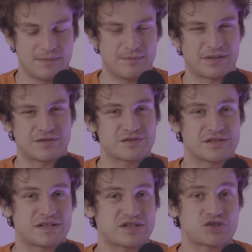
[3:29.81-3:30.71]
Because
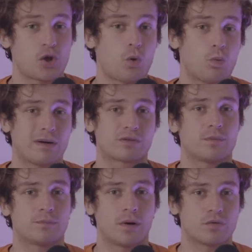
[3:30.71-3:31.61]
it's so well
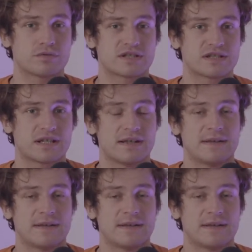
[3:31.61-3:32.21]
composed.